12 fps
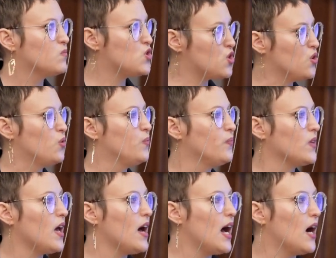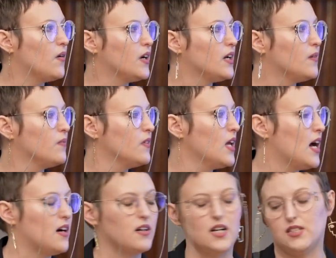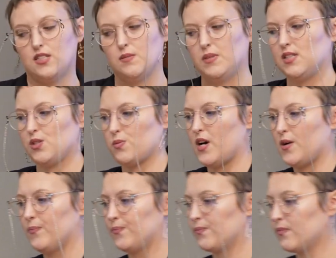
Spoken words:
to our customers as well.